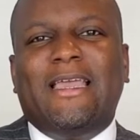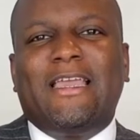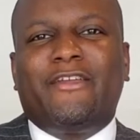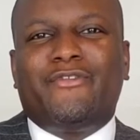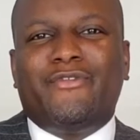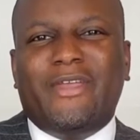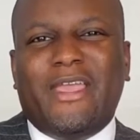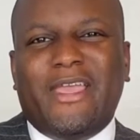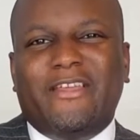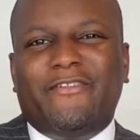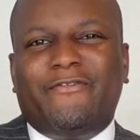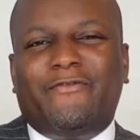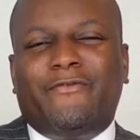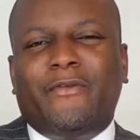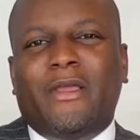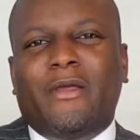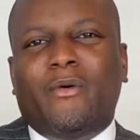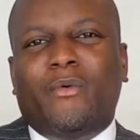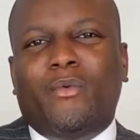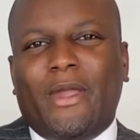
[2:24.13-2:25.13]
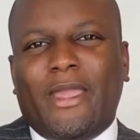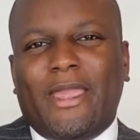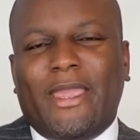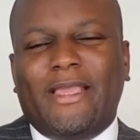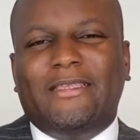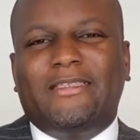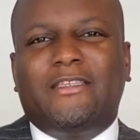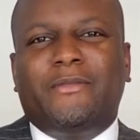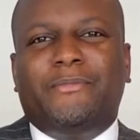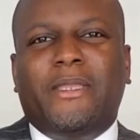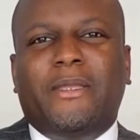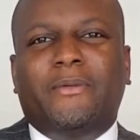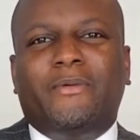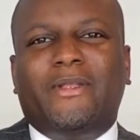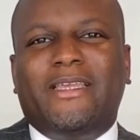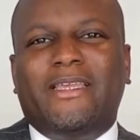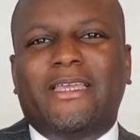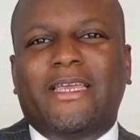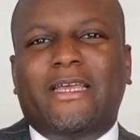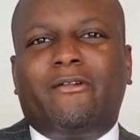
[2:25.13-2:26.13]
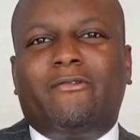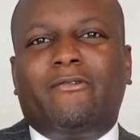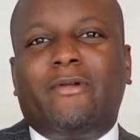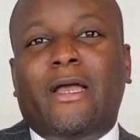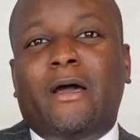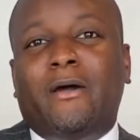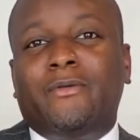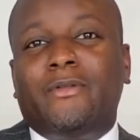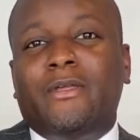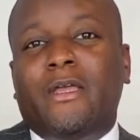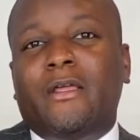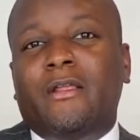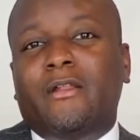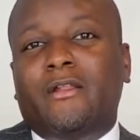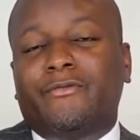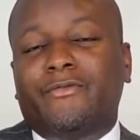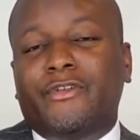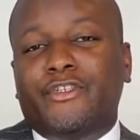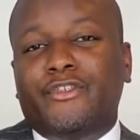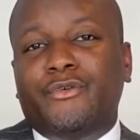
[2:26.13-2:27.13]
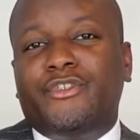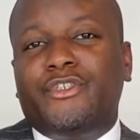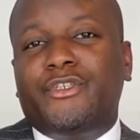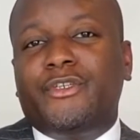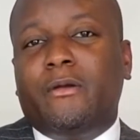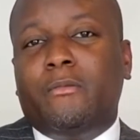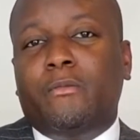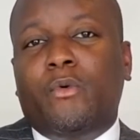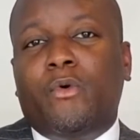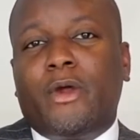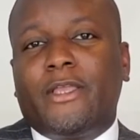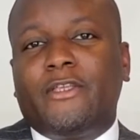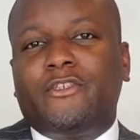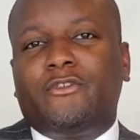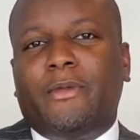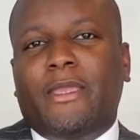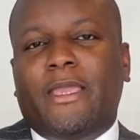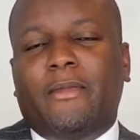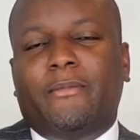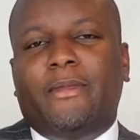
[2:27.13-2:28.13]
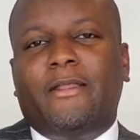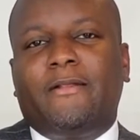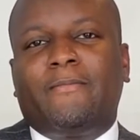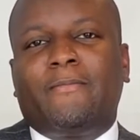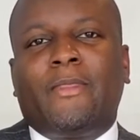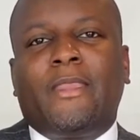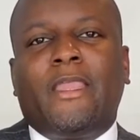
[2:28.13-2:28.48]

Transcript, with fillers: creative ways to be able to get around reducing your mortgage payment,